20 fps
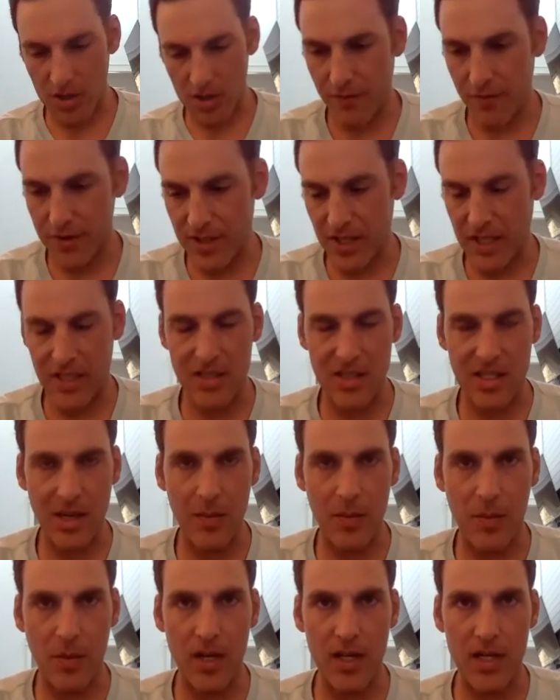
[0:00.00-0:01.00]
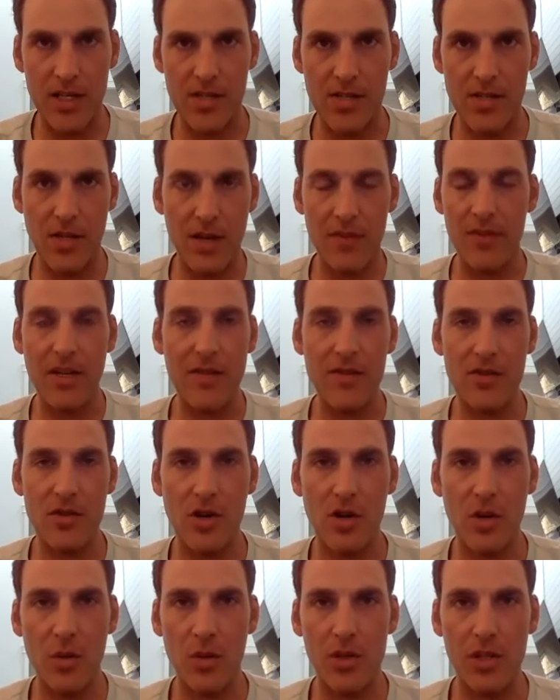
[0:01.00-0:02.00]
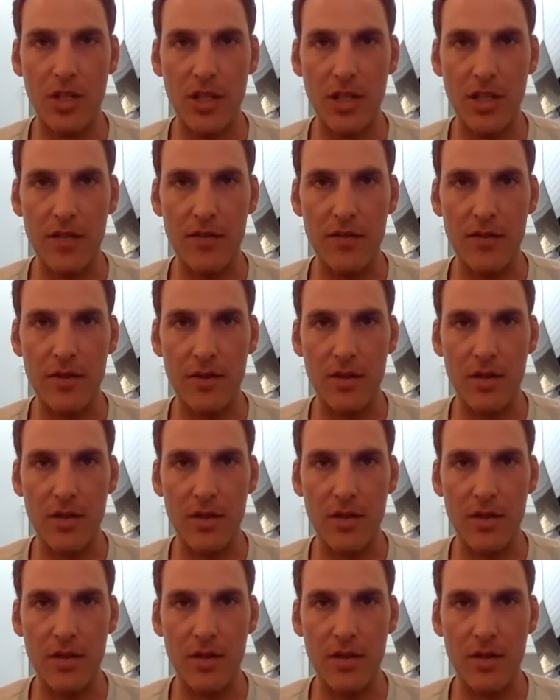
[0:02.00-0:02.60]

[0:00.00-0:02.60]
it's like step one is you have to have a strong will to live.